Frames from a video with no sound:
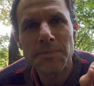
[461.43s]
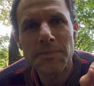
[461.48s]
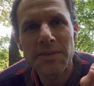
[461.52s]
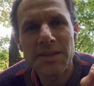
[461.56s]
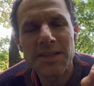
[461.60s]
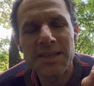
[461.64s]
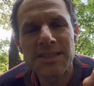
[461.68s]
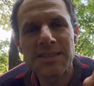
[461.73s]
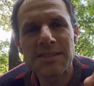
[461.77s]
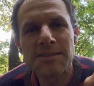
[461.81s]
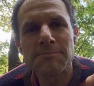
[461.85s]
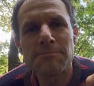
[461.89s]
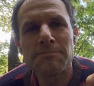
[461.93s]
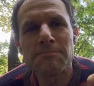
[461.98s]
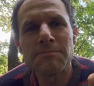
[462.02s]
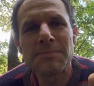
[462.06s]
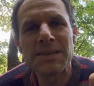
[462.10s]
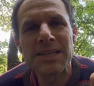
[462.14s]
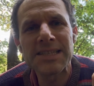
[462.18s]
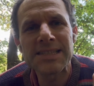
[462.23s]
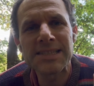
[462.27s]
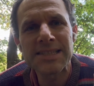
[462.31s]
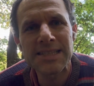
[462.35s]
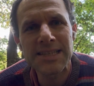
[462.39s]

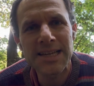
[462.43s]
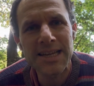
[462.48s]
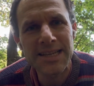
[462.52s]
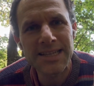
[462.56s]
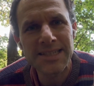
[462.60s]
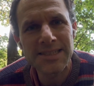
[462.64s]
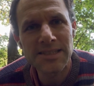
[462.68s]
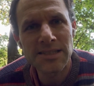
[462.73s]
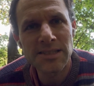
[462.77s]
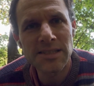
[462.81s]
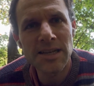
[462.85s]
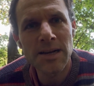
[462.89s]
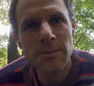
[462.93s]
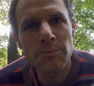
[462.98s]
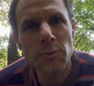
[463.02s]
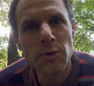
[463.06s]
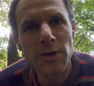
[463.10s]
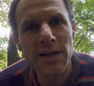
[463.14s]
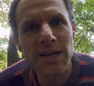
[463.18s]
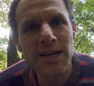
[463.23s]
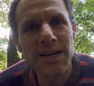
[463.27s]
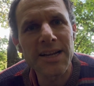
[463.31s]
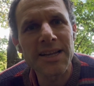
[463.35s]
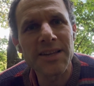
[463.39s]
missing
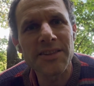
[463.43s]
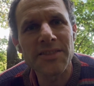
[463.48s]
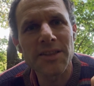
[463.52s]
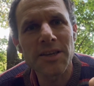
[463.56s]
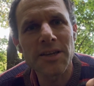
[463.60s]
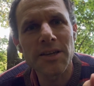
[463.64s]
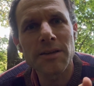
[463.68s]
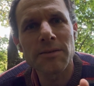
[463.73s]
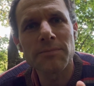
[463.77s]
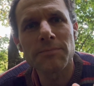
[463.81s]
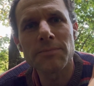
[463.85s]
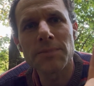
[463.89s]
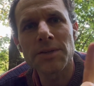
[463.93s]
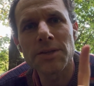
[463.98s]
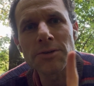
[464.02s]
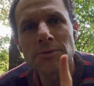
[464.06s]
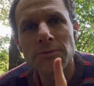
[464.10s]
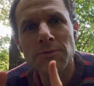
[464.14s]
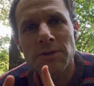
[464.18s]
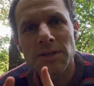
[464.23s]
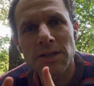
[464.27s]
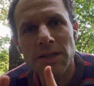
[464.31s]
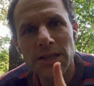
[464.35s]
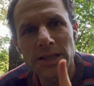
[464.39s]
somewhere in the
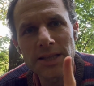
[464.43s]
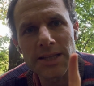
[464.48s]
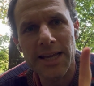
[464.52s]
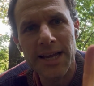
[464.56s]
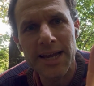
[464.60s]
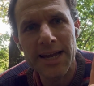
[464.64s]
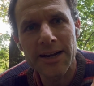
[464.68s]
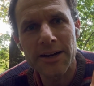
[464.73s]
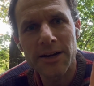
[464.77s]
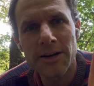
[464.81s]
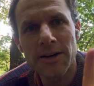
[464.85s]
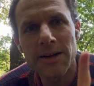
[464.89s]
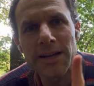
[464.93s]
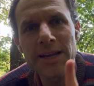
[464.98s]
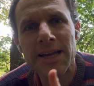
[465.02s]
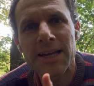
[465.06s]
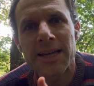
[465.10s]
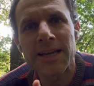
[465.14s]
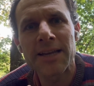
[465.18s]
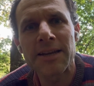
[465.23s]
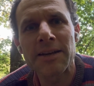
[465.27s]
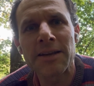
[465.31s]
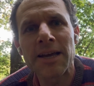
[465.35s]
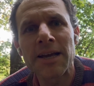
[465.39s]
communal layer,
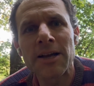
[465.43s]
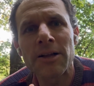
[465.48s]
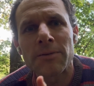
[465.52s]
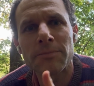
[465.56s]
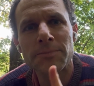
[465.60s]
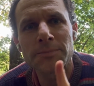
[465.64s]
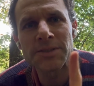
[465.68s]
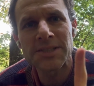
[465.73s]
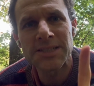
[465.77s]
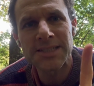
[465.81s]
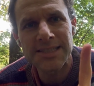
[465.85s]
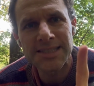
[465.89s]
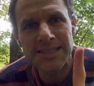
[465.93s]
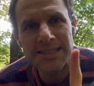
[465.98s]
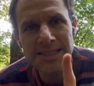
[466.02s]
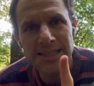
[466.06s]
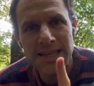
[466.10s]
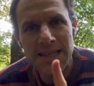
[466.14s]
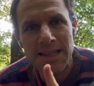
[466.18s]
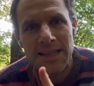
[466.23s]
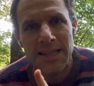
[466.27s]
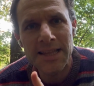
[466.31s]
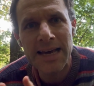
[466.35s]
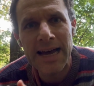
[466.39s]
it can help to
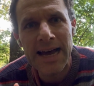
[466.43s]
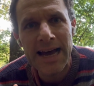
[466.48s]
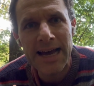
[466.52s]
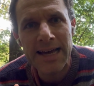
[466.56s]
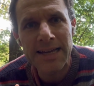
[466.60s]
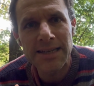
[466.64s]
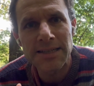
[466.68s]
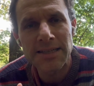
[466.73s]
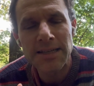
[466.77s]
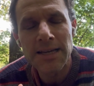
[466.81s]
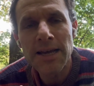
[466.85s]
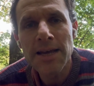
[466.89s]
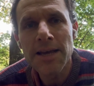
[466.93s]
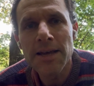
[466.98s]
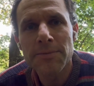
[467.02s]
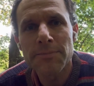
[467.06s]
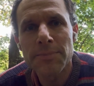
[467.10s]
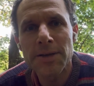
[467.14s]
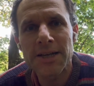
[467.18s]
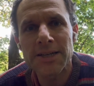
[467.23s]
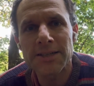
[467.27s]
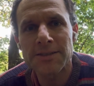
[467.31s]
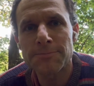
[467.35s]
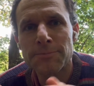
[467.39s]
see that.
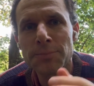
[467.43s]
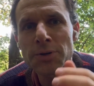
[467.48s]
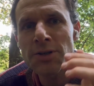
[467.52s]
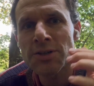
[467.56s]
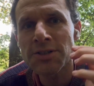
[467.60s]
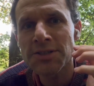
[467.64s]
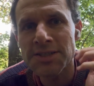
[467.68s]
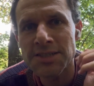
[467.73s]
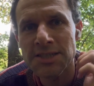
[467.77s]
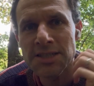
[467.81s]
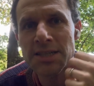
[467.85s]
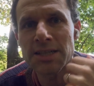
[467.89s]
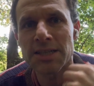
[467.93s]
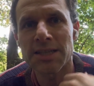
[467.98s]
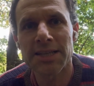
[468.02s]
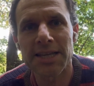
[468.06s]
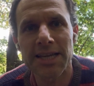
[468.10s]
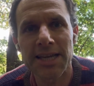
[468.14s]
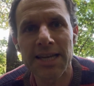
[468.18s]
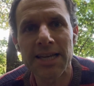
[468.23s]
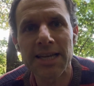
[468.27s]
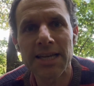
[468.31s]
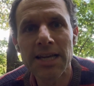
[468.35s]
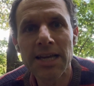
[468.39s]
Because
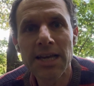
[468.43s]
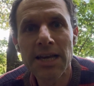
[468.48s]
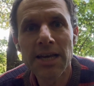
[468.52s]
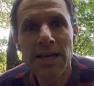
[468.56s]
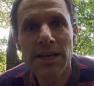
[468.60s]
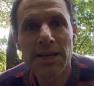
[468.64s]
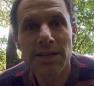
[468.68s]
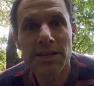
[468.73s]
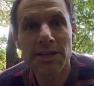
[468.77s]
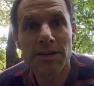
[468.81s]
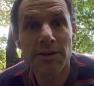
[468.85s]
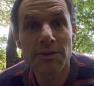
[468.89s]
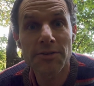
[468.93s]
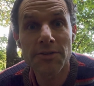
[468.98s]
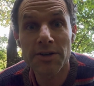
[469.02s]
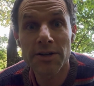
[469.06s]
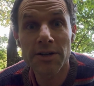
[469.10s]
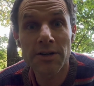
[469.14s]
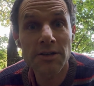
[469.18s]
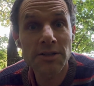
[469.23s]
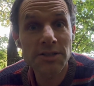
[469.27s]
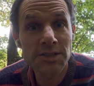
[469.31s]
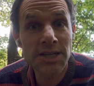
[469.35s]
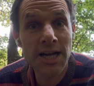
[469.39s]
personally,
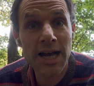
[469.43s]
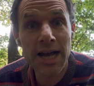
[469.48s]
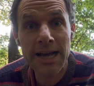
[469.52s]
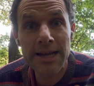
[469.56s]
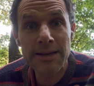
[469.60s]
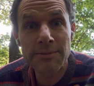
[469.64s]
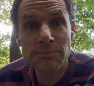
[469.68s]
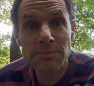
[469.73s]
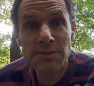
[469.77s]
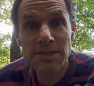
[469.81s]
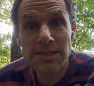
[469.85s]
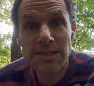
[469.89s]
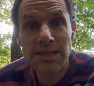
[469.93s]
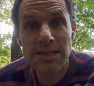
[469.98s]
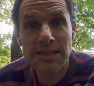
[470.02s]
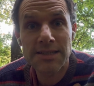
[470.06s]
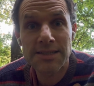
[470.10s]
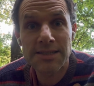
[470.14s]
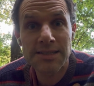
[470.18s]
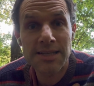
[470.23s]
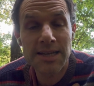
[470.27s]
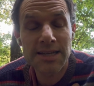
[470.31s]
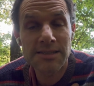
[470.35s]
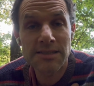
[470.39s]
there are times
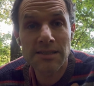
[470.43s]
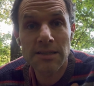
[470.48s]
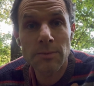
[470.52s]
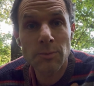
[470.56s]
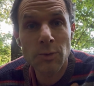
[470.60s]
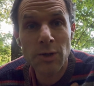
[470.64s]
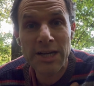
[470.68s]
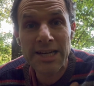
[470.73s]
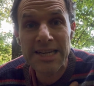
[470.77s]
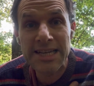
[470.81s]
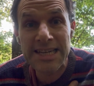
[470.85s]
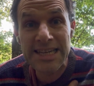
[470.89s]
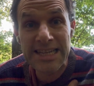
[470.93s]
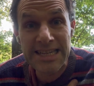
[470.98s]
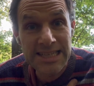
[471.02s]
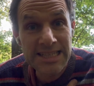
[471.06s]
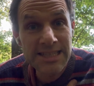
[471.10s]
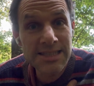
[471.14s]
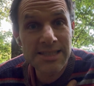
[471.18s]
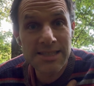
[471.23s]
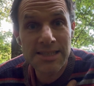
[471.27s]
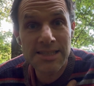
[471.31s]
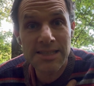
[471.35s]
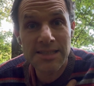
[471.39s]
that, say, someone
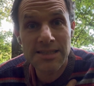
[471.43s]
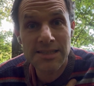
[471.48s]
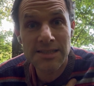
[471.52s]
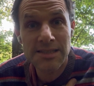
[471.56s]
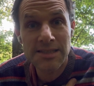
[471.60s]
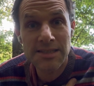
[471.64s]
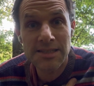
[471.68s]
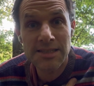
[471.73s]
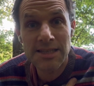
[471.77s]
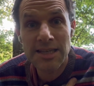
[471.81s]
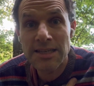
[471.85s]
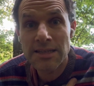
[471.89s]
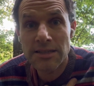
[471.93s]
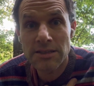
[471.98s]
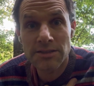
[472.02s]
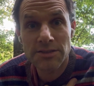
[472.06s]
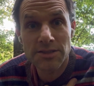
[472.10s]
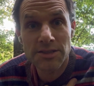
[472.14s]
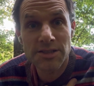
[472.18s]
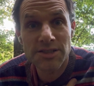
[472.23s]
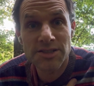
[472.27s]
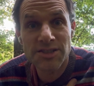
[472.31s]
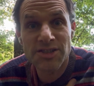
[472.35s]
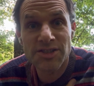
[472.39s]
needs to steal
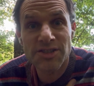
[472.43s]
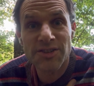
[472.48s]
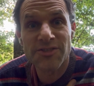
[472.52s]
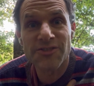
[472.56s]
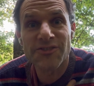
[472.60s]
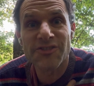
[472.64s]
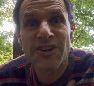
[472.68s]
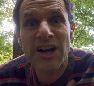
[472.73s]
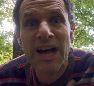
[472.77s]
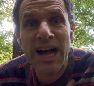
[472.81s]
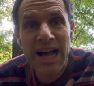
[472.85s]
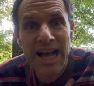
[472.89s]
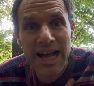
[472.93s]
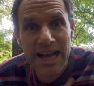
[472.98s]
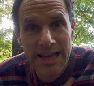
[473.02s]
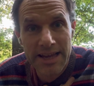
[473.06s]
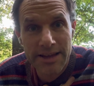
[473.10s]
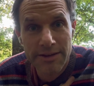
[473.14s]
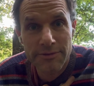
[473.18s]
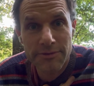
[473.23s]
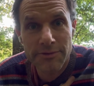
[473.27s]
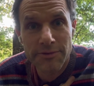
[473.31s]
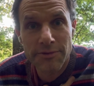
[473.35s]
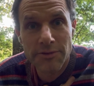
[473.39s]
to
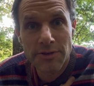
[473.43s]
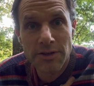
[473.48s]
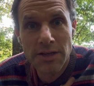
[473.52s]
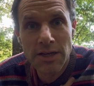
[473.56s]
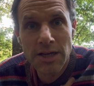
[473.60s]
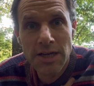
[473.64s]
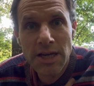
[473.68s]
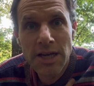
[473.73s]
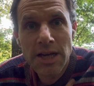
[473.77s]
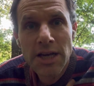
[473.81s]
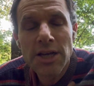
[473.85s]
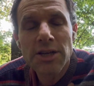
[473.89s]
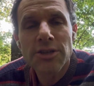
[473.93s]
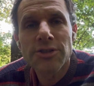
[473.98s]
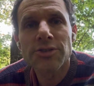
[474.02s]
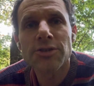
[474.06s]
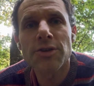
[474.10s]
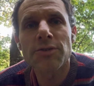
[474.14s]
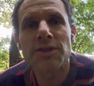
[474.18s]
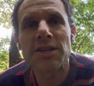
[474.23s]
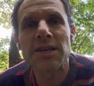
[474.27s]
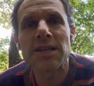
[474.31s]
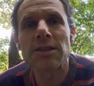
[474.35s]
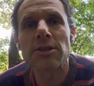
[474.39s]
survive.
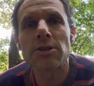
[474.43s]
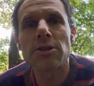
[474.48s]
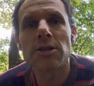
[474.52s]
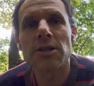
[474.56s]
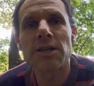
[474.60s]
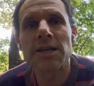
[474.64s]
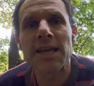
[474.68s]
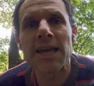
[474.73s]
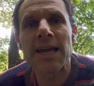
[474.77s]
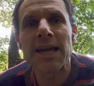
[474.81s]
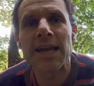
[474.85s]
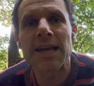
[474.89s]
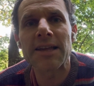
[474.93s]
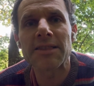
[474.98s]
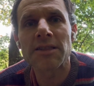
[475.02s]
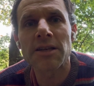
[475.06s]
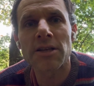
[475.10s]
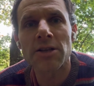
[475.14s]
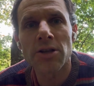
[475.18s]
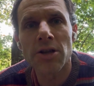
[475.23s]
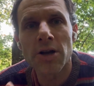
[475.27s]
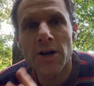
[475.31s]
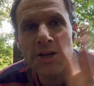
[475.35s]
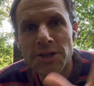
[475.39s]
So then looking at
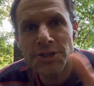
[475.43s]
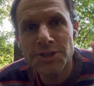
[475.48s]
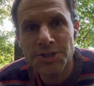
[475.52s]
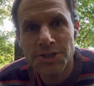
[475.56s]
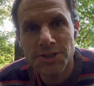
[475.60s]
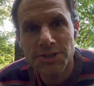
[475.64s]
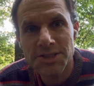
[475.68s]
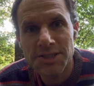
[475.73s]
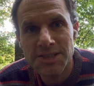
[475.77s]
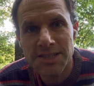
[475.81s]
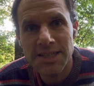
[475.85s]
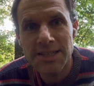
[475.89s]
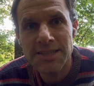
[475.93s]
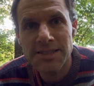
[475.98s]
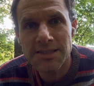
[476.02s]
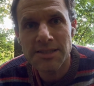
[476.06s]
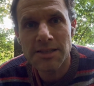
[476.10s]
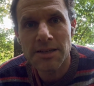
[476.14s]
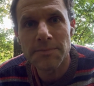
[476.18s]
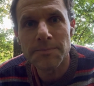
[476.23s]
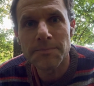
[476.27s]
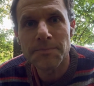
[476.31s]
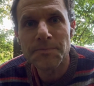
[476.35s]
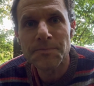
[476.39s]
the larger
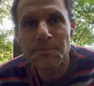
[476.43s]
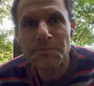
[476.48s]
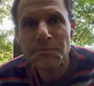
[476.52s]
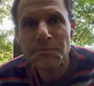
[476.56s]
system